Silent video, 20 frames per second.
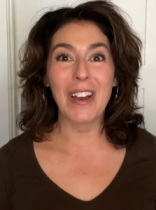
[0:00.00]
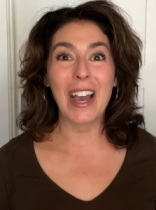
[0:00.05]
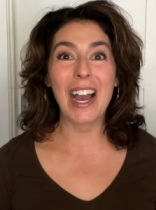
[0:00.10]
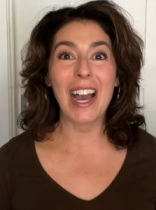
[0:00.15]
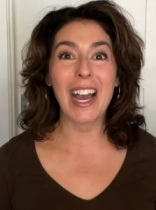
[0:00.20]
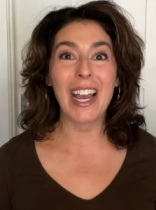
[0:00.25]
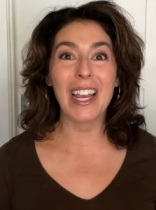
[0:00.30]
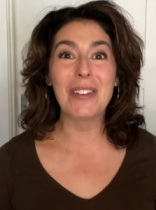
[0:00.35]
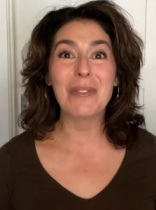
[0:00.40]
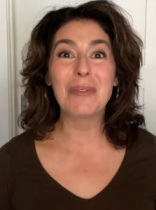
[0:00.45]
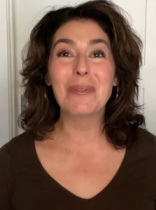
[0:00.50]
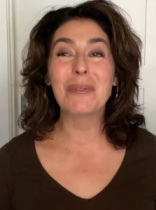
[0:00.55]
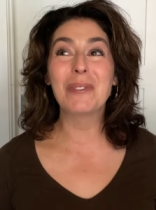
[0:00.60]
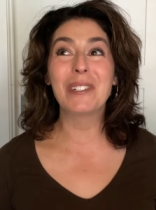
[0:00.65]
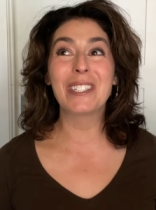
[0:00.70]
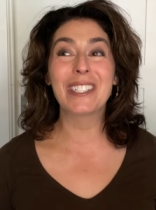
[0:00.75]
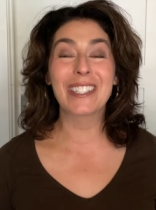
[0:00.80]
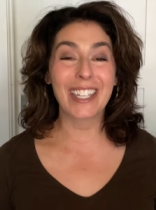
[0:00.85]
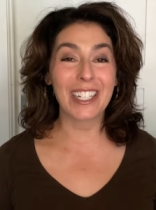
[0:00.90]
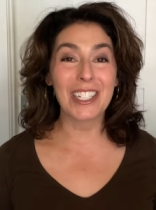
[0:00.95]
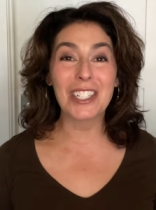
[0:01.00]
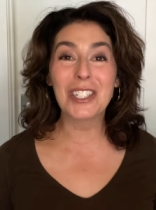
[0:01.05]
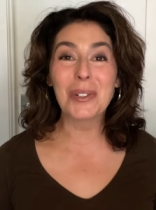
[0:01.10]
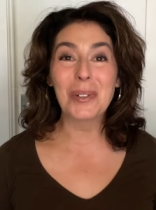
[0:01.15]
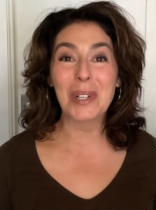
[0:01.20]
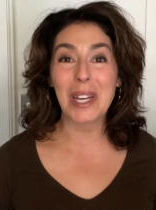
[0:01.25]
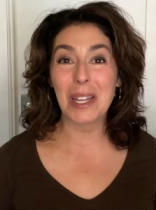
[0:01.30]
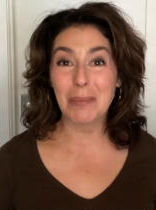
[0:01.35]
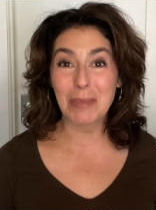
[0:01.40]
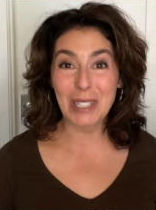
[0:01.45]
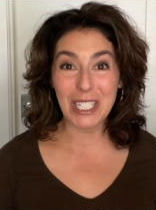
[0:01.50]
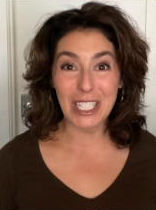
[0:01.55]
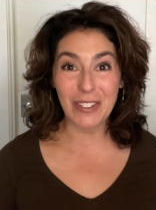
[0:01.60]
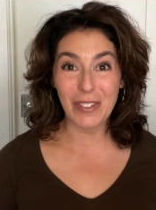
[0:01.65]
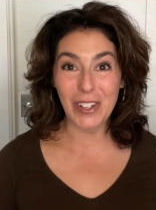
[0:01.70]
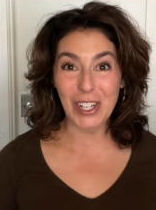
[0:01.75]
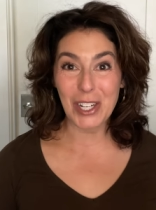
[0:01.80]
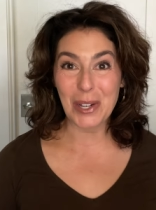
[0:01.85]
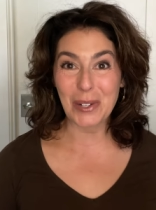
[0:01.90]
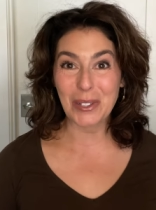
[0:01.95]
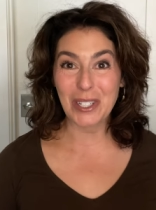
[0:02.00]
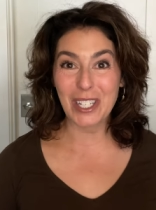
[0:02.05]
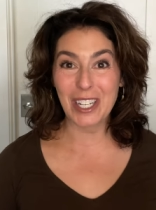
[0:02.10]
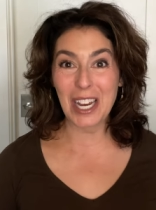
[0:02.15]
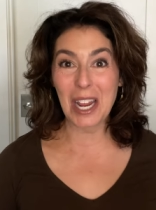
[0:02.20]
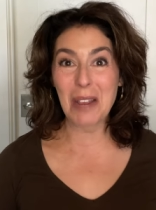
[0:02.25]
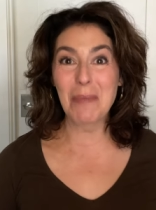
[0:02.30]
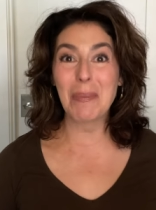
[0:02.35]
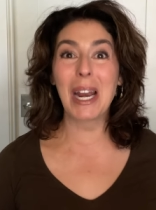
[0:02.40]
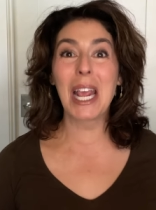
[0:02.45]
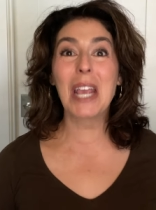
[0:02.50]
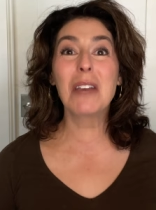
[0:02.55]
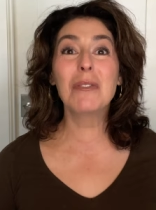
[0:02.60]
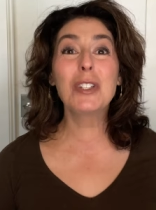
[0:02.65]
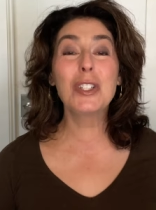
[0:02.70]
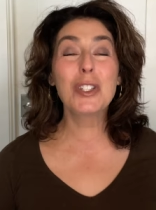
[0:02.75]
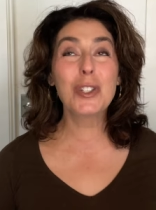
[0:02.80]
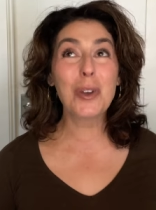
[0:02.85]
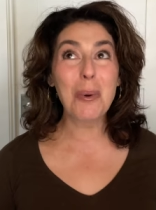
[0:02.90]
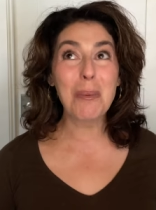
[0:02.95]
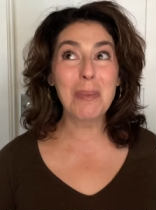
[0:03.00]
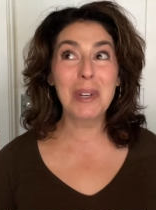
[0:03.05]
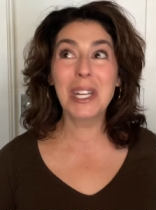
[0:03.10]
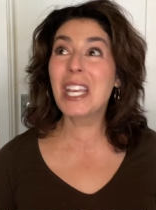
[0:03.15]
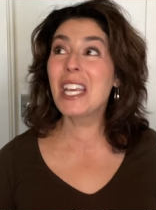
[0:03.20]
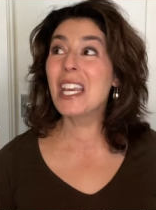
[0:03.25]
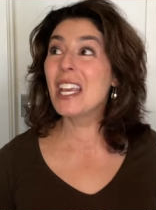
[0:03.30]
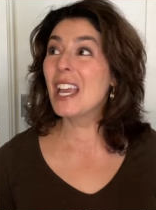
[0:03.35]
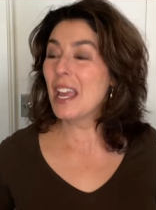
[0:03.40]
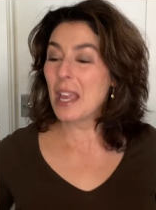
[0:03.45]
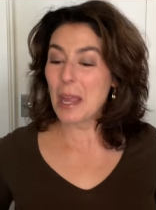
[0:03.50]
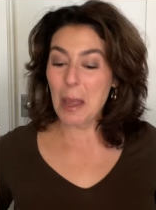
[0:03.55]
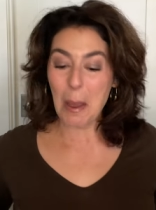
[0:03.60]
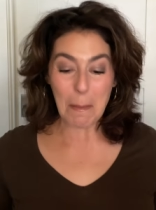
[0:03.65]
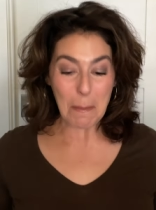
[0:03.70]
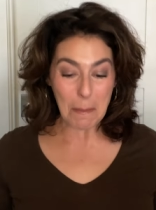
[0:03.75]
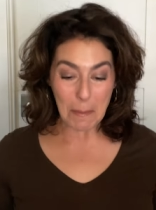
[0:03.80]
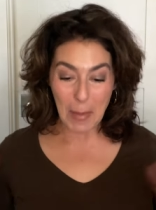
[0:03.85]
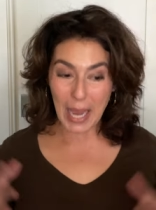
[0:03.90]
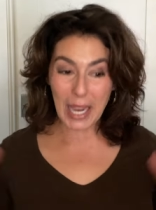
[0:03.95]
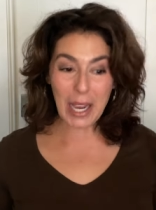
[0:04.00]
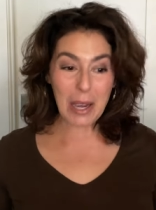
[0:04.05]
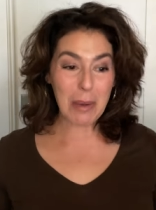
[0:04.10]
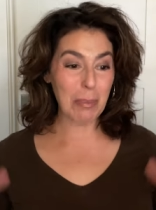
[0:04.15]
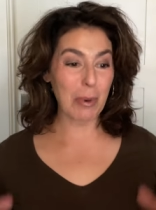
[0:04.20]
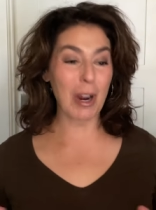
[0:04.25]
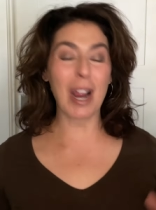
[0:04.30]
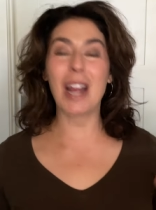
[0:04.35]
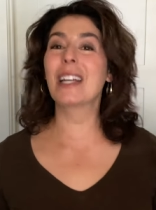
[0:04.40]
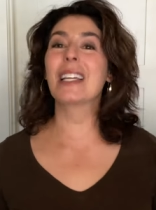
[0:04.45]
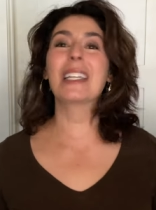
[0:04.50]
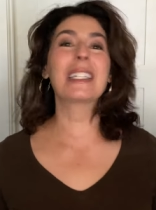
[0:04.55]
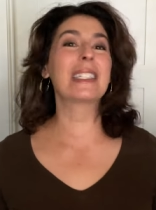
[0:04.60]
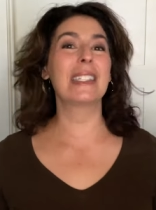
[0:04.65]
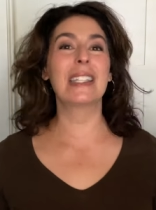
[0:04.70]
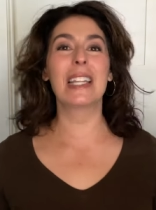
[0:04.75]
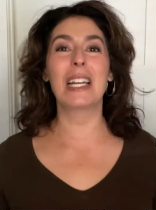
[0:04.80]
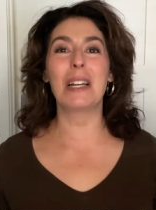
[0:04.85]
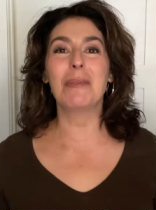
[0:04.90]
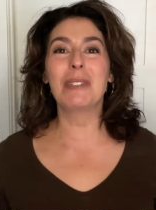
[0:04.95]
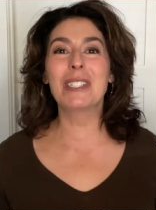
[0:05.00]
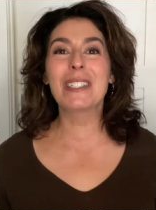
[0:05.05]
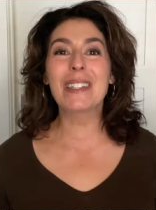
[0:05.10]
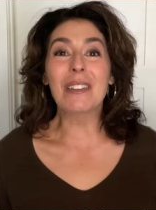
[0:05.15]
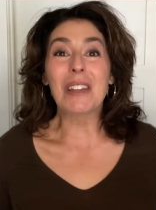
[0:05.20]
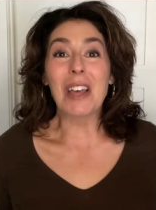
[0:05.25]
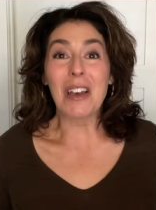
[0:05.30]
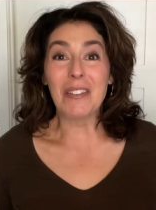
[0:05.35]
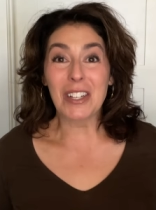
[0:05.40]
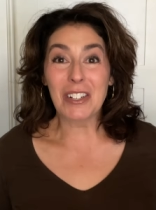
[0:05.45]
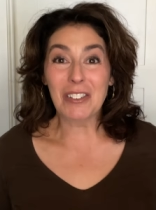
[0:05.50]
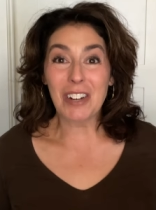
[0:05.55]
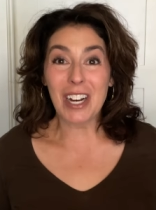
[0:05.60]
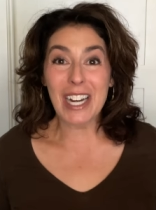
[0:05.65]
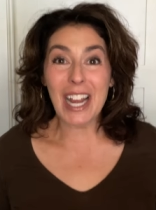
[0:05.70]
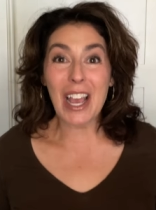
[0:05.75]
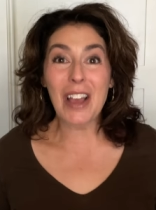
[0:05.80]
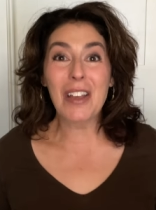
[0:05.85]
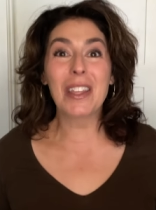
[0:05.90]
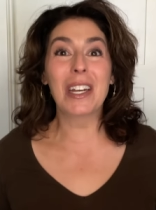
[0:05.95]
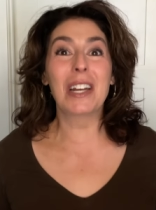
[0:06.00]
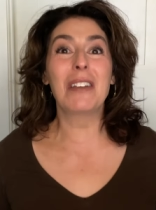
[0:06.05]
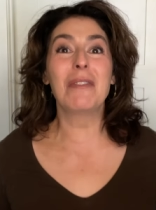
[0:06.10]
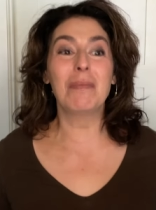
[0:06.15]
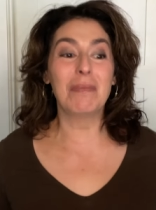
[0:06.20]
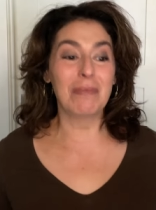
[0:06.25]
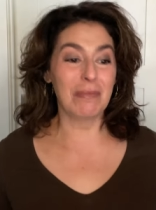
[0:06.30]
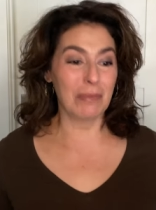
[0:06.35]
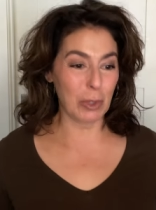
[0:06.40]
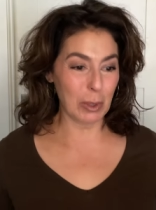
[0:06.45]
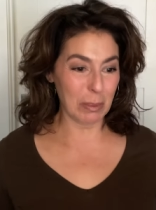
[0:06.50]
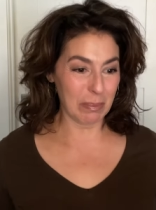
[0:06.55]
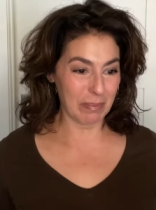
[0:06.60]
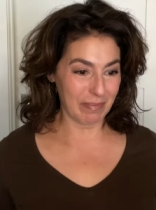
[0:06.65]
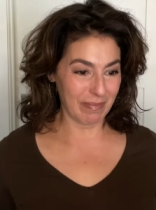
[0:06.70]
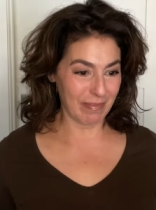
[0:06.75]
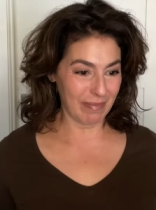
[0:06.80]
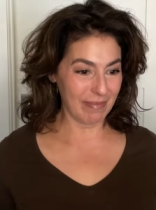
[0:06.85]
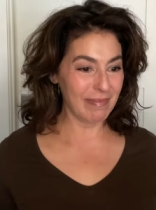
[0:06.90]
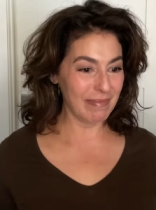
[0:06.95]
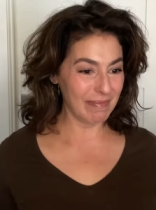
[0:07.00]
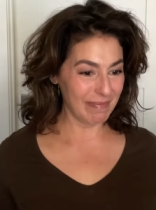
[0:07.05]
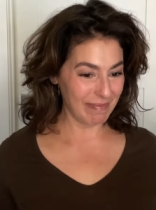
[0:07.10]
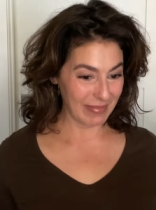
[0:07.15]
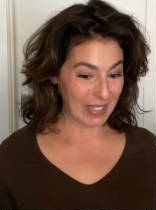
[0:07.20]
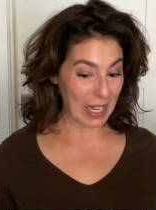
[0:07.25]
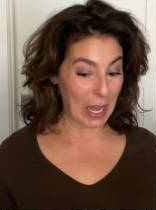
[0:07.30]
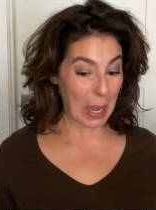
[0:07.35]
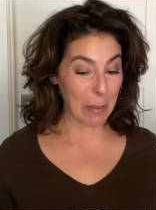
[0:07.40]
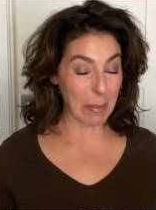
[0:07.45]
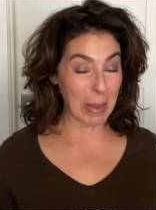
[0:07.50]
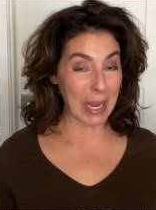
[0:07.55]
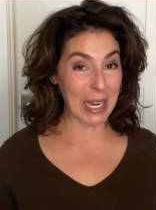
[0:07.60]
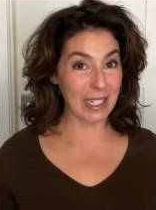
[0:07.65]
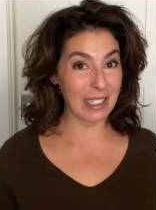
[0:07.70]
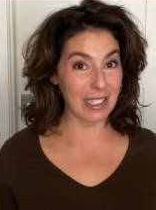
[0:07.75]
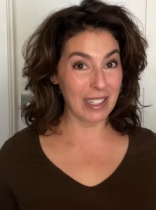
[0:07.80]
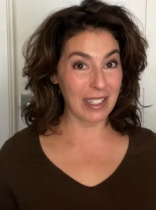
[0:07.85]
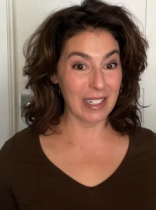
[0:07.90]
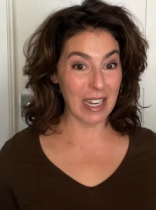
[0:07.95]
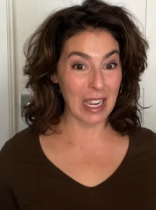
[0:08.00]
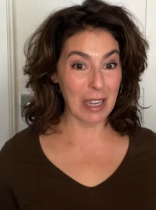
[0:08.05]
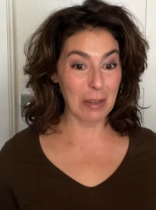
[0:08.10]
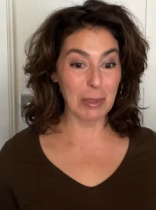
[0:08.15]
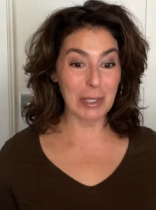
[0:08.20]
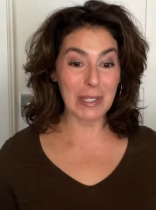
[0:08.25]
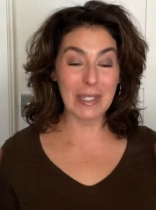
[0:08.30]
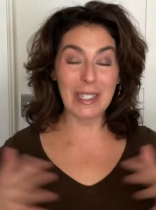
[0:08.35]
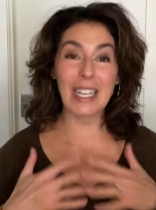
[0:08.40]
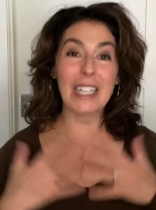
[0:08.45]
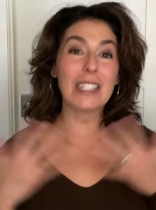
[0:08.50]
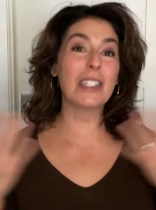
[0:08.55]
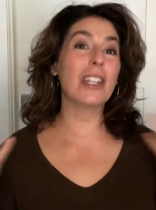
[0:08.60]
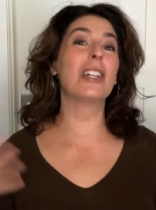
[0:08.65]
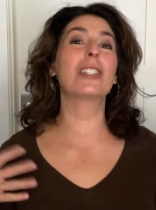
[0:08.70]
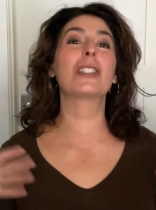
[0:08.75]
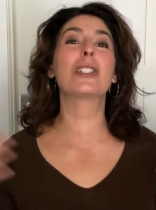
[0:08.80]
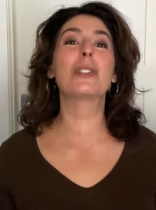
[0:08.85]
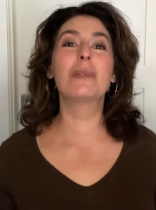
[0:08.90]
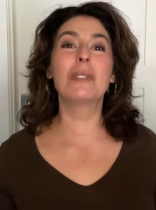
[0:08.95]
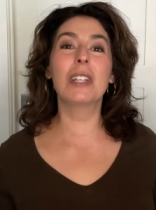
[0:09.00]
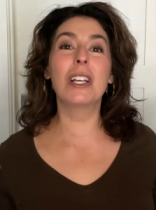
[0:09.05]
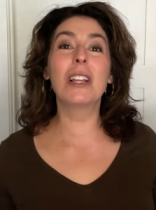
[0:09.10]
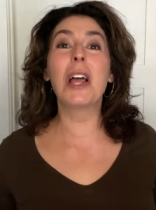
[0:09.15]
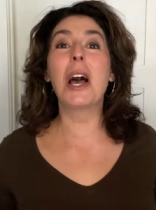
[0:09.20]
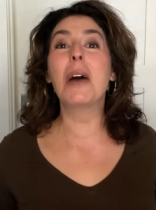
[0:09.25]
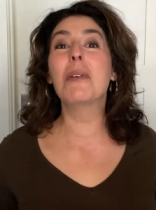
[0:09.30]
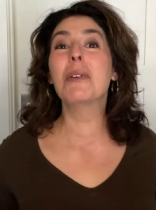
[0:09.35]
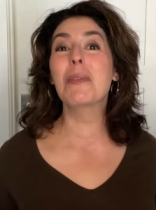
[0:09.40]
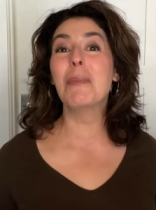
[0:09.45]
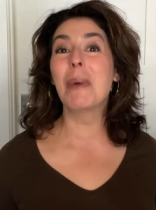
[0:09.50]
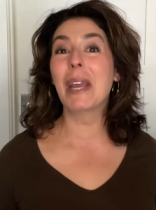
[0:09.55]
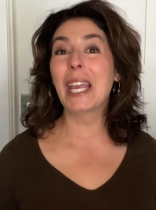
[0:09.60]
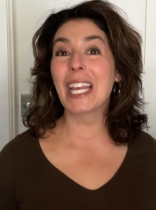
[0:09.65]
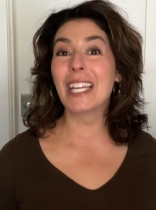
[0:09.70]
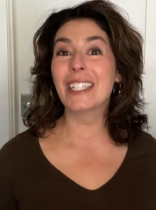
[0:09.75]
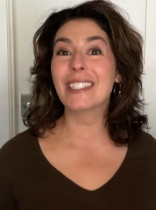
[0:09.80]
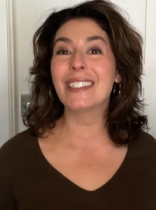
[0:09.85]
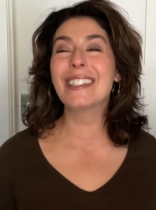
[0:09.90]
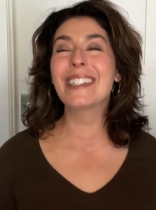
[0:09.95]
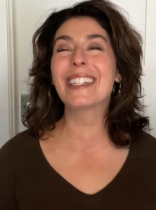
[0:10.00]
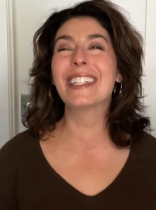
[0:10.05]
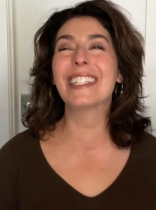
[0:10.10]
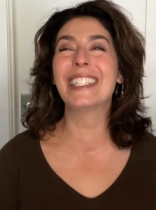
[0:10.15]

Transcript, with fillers: I was gonna do an empties video today, but I have so many makeup products that I'm just loving right now that I, whoop, I banged the table. See, I talked a lot with my hands.